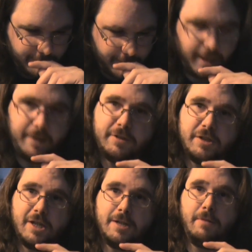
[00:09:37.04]
I have to
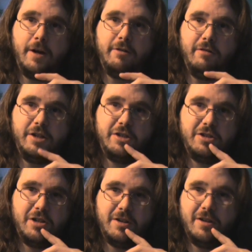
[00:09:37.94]
say to
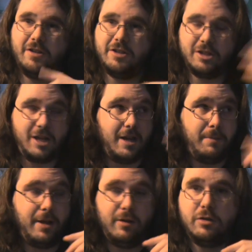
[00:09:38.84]
Myndcrush, I know this is getting a
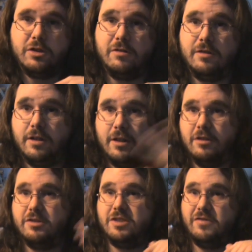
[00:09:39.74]
bit long, so I'm going to
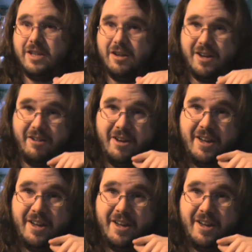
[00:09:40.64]
close this video now.